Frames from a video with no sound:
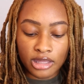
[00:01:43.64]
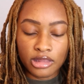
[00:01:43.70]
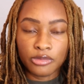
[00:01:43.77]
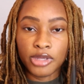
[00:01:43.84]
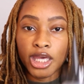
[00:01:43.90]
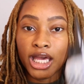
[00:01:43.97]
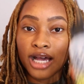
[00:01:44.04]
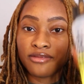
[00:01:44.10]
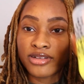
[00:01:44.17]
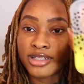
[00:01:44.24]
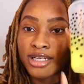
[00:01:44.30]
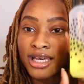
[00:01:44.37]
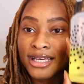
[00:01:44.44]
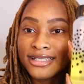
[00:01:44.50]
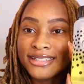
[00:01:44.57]
and then we have a
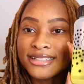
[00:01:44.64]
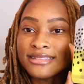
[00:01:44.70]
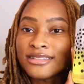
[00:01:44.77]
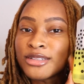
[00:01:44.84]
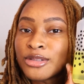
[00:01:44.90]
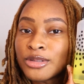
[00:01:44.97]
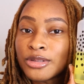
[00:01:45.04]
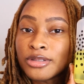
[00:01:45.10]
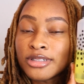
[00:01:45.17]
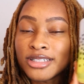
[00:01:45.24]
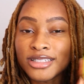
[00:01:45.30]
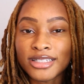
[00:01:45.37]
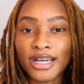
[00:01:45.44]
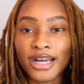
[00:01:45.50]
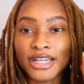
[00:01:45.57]
nice little
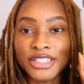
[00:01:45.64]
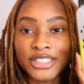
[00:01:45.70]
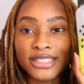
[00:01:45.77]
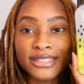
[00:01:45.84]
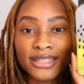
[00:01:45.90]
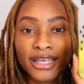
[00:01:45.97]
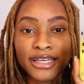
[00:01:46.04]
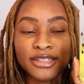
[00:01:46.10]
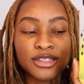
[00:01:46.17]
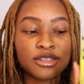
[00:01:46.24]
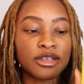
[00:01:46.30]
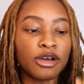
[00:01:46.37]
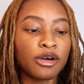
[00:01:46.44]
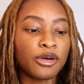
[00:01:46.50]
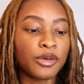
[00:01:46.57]
concoction like
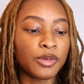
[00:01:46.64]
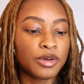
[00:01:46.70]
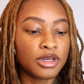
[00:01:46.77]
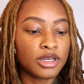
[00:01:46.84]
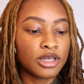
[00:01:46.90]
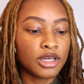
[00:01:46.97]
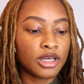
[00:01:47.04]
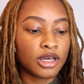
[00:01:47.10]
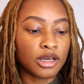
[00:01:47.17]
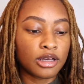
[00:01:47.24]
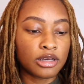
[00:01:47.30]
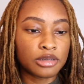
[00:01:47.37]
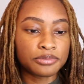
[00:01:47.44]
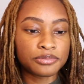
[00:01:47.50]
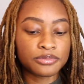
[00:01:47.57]
so.
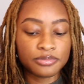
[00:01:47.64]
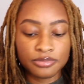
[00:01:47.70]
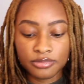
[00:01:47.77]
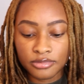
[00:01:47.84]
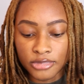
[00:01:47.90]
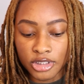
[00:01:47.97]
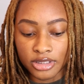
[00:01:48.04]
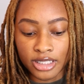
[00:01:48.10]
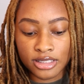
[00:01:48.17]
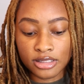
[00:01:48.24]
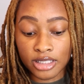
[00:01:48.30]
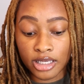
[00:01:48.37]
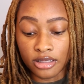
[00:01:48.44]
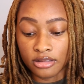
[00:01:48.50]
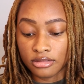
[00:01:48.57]
So
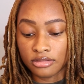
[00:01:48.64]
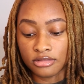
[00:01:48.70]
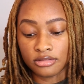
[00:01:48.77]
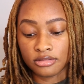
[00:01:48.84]
that's like